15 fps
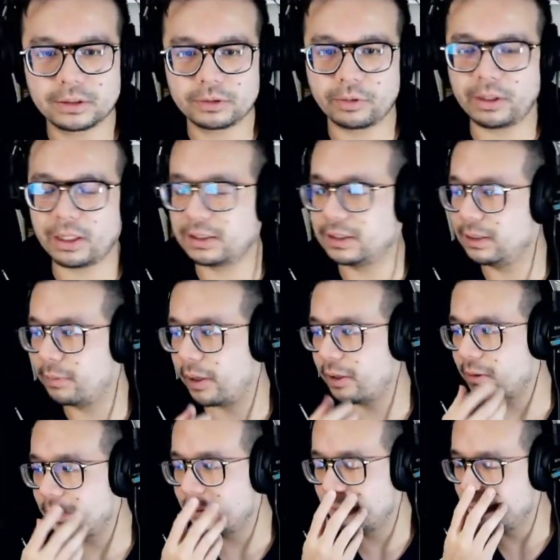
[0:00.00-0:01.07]
2019
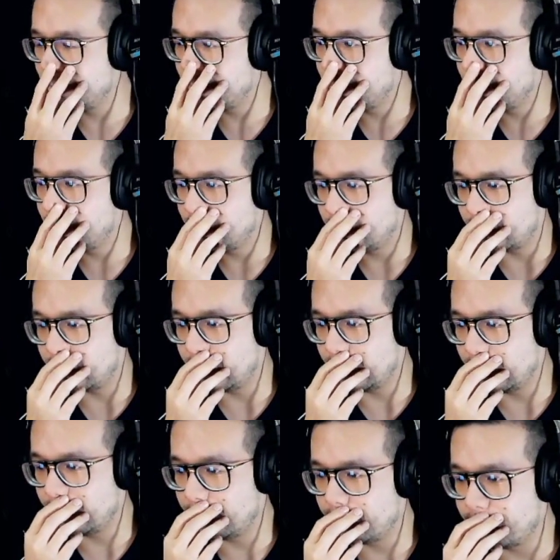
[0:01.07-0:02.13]
model
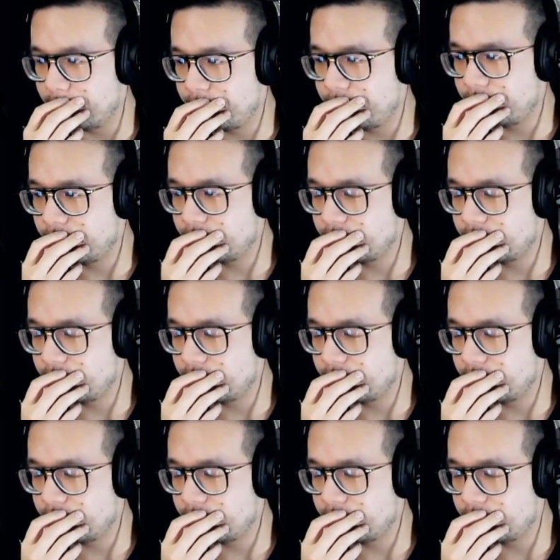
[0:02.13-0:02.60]
um,